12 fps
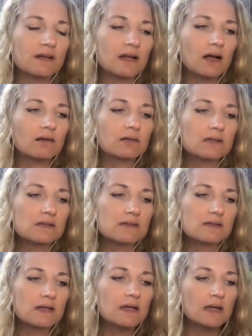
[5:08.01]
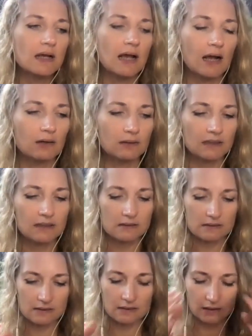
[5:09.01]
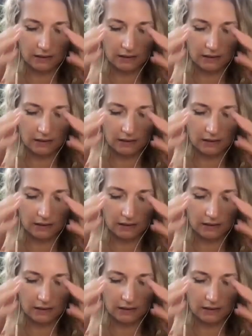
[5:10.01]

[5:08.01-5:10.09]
how it is